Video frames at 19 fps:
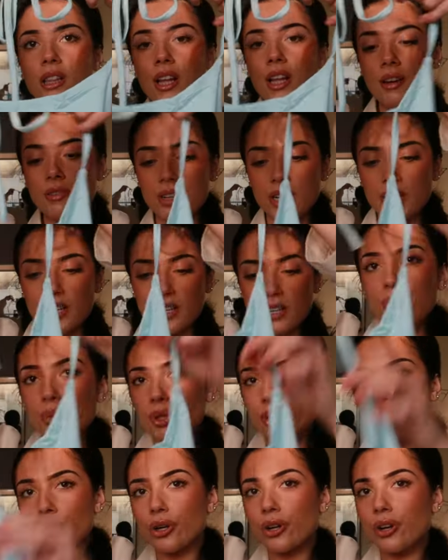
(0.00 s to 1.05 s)
love it. The
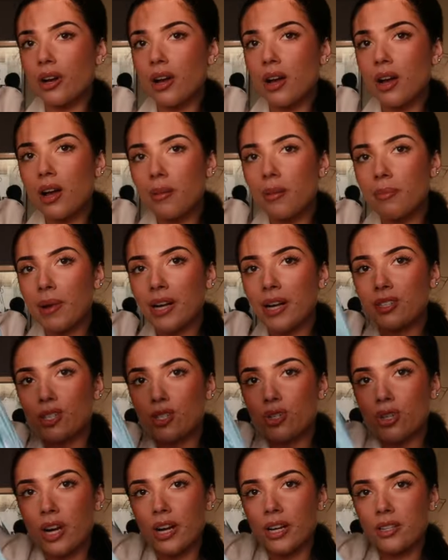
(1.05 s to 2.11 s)
blue
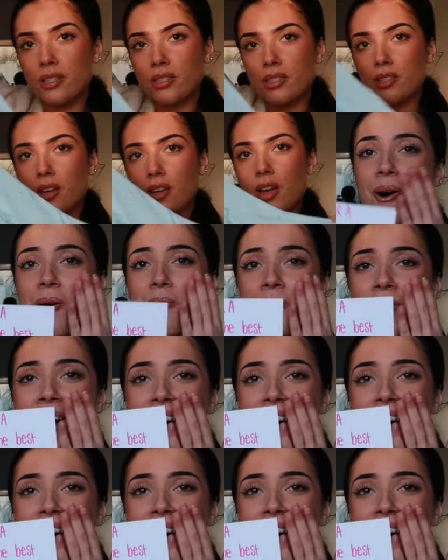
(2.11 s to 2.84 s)
maxi dress. Oh